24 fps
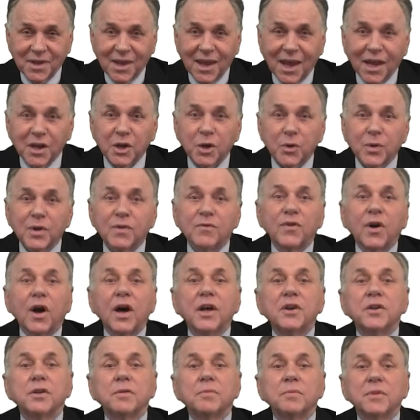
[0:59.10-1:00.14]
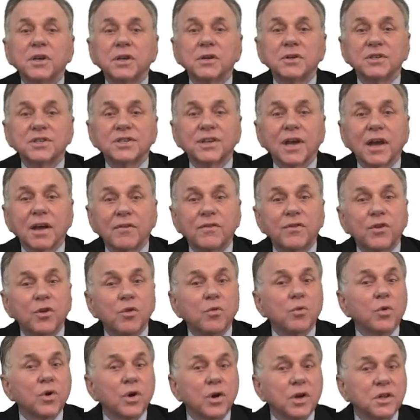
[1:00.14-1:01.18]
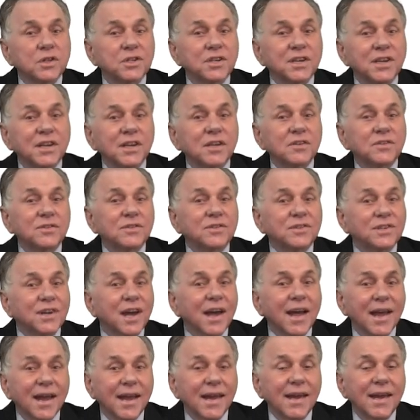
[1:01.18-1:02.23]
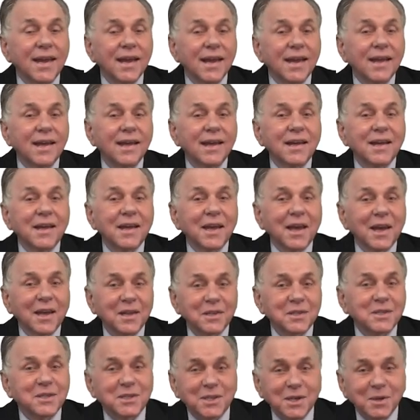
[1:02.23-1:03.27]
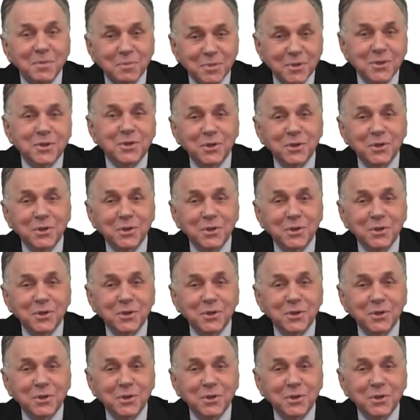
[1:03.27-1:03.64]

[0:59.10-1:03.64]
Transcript: and who invited me to say a few words here today at SIPS